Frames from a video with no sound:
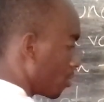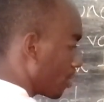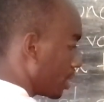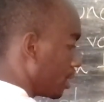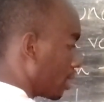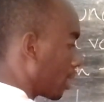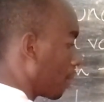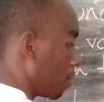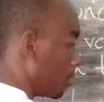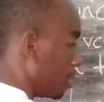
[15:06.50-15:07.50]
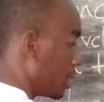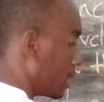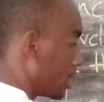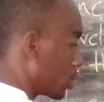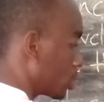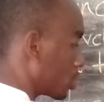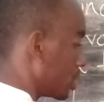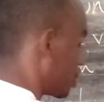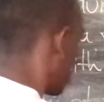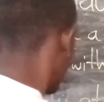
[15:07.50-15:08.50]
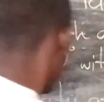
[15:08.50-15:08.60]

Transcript: over here being equal to this part